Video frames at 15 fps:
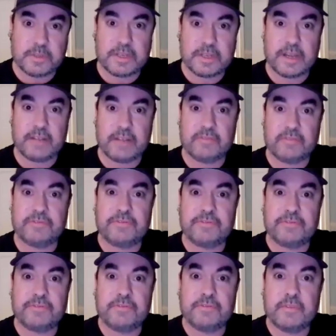always kind of
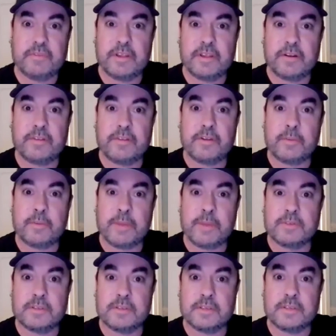there or
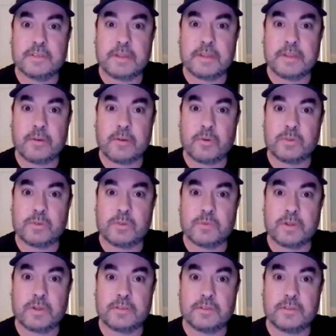thereabouts, and something I always
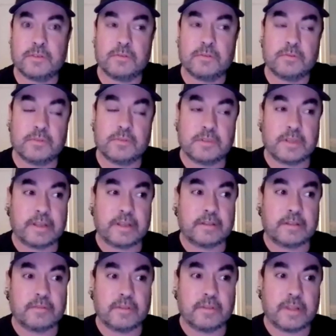wanted to do is,
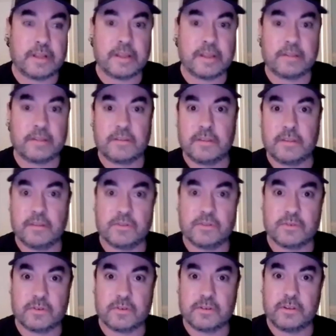I like the
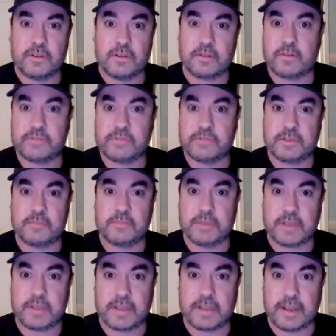sort of, obviously
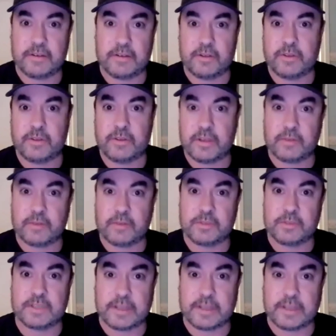being Canadian, Neil Young
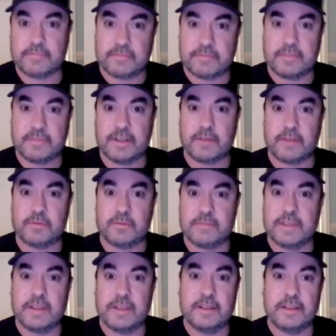was like,
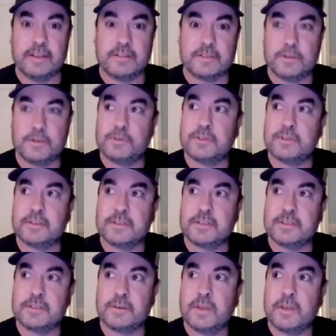an institution.
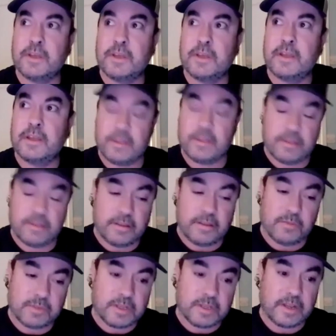So
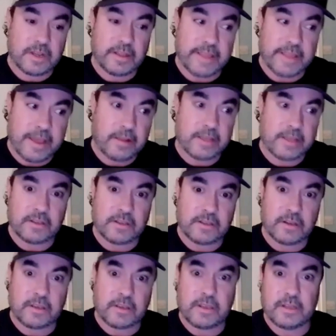it was kind of that as a
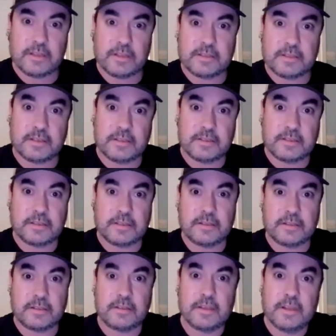young kid listening to